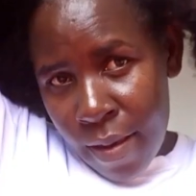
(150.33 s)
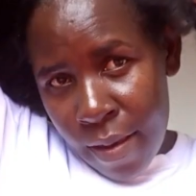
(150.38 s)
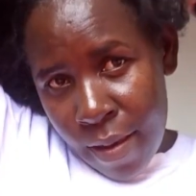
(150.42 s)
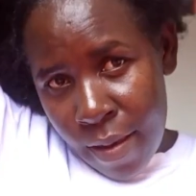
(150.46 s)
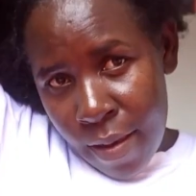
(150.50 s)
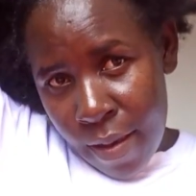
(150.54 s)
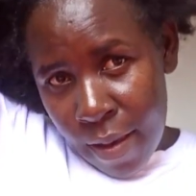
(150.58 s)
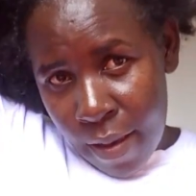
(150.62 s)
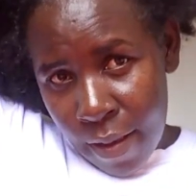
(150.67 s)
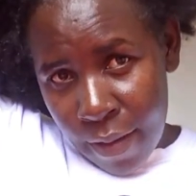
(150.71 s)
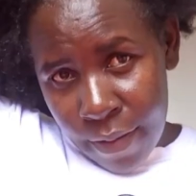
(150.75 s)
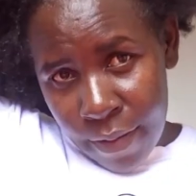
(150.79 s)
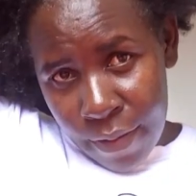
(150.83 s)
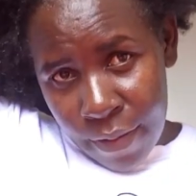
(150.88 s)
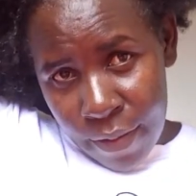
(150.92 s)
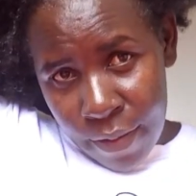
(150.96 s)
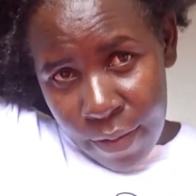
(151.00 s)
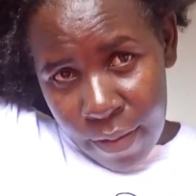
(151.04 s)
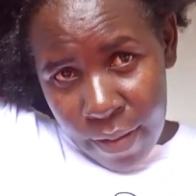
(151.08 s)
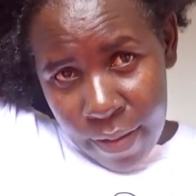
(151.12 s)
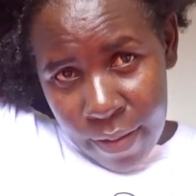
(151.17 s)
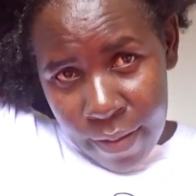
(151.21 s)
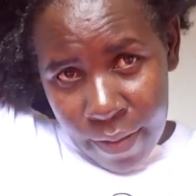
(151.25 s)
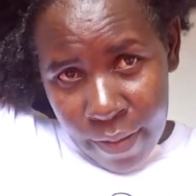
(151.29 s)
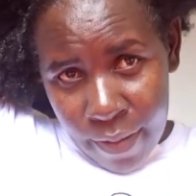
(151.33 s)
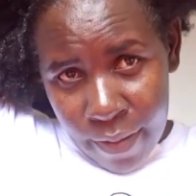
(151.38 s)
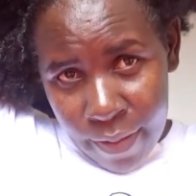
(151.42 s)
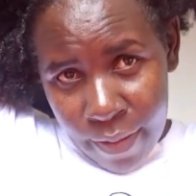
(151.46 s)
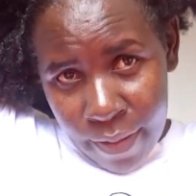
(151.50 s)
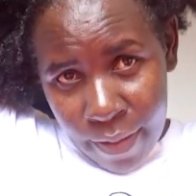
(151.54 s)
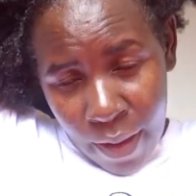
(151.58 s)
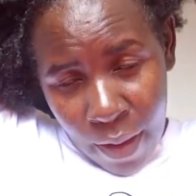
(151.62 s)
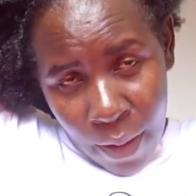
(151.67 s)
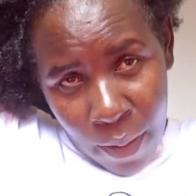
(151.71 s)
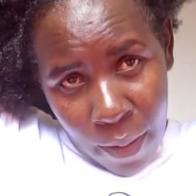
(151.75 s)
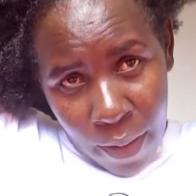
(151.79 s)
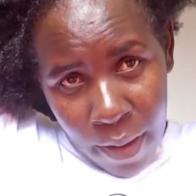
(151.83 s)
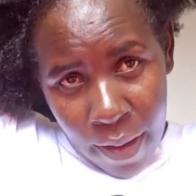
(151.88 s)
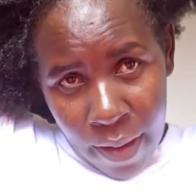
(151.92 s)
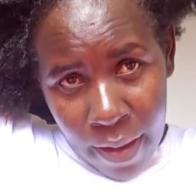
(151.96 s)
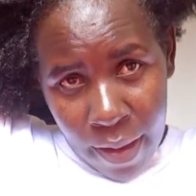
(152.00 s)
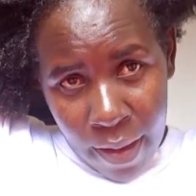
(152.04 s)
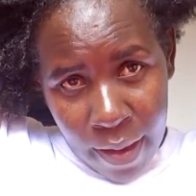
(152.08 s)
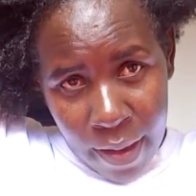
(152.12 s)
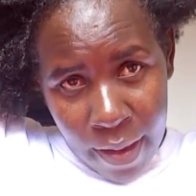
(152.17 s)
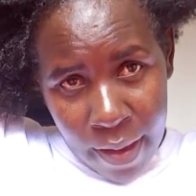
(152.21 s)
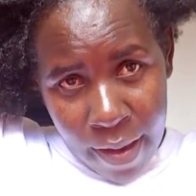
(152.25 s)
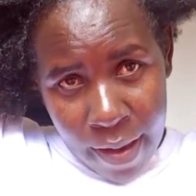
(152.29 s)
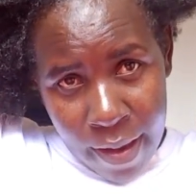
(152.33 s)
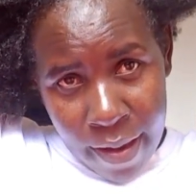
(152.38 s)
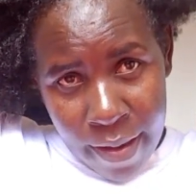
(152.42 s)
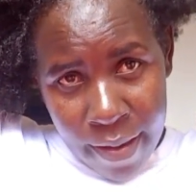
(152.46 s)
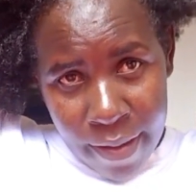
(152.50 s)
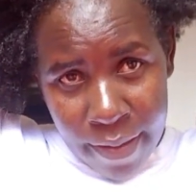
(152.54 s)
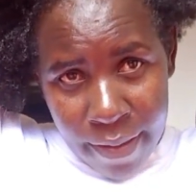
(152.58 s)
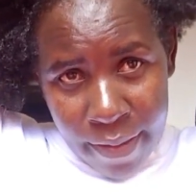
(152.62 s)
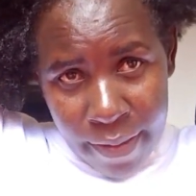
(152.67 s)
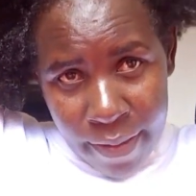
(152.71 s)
Yeah, so this is our hair.